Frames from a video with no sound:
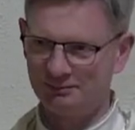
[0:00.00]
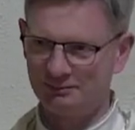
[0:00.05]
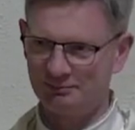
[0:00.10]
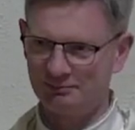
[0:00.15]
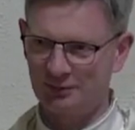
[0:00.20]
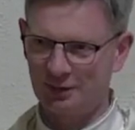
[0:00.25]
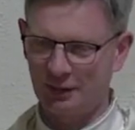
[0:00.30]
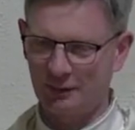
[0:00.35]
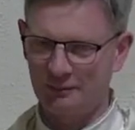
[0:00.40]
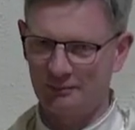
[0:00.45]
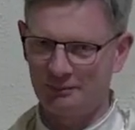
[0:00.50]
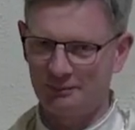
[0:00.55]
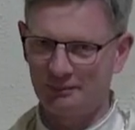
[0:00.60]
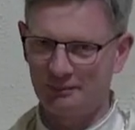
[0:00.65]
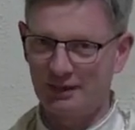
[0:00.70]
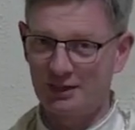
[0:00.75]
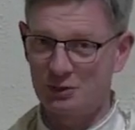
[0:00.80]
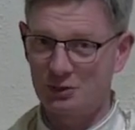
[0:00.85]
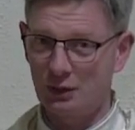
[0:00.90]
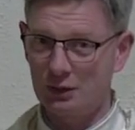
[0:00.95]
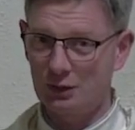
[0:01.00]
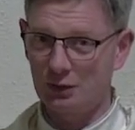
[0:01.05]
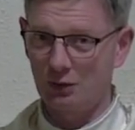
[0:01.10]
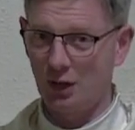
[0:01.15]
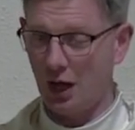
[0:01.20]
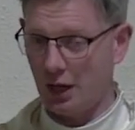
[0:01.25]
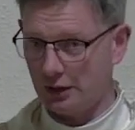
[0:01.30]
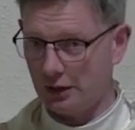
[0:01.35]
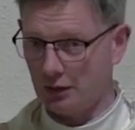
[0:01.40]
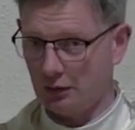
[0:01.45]
Okay, so I know,
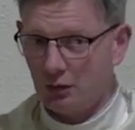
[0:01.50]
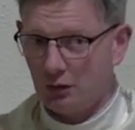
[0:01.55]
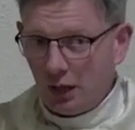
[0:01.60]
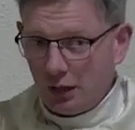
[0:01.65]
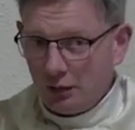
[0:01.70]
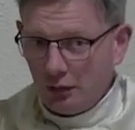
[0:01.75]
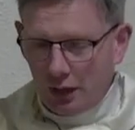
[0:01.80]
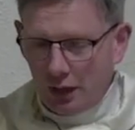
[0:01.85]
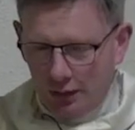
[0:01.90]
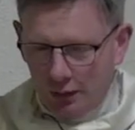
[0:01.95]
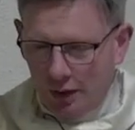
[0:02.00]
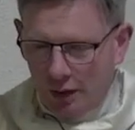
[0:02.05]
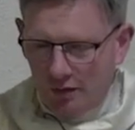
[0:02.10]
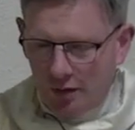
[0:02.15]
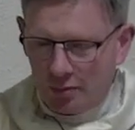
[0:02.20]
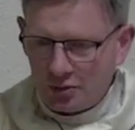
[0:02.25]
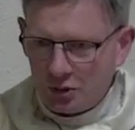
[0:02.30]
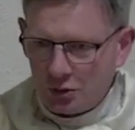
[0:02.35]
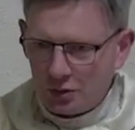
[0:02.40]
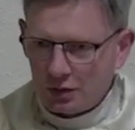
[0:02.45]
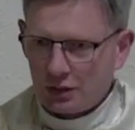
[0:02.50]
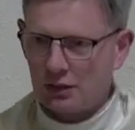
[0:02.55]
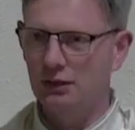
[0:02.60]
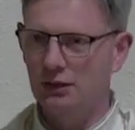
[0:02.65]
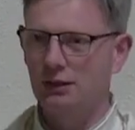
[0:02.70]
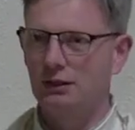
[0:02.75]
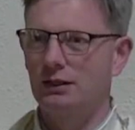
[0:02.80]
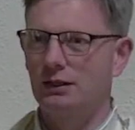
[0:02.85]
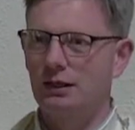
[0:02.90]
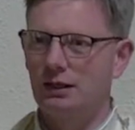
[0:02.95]
I know, I know, I now have an opportunity.
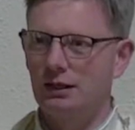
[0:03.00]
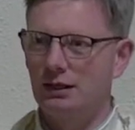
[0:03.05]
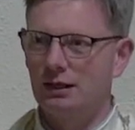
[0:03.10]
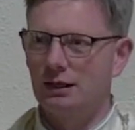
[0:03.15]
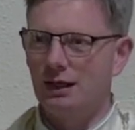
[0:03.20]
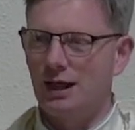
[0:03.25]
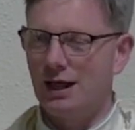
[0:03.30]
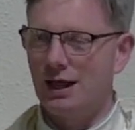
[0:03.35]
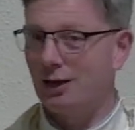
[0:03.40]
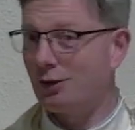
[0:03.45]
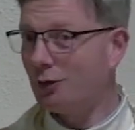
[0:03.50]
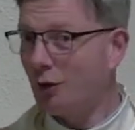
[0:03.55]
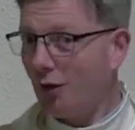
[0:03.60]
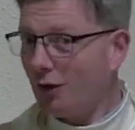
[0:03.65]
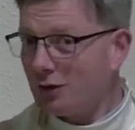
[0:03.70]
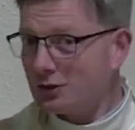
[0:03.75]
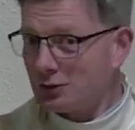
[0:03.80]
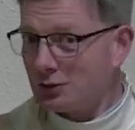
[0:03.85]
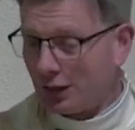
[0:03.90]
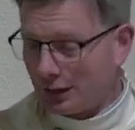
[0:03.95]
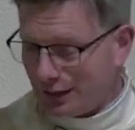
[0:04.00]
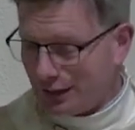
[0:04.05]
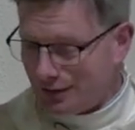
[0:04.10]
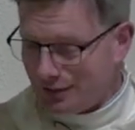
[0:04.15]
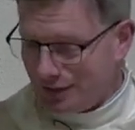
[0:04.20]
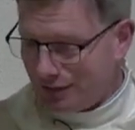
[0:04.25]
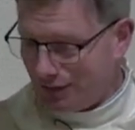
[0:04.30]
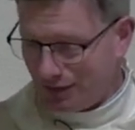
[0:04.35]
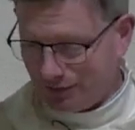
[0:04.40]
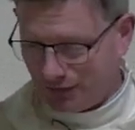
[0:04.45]
And I know also, like,
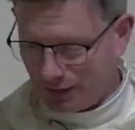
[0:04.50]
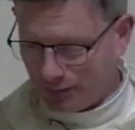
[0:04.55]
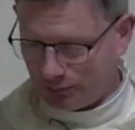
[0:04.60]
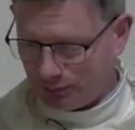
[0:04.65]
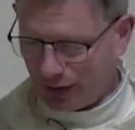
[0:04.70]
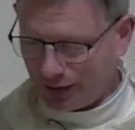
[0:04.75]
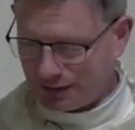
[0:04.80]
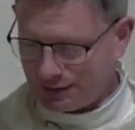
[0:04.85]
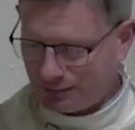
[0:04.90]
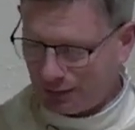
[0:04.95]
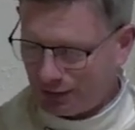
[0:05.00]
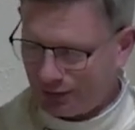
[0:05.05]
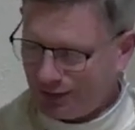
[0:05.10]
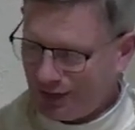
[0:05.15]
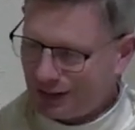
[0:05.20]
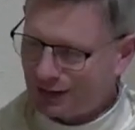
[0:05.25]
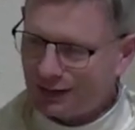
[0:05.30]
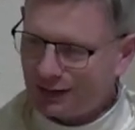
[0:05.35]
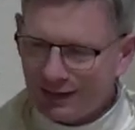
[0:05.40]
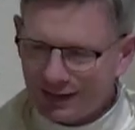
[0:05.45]
if, if I'm practicing my faith,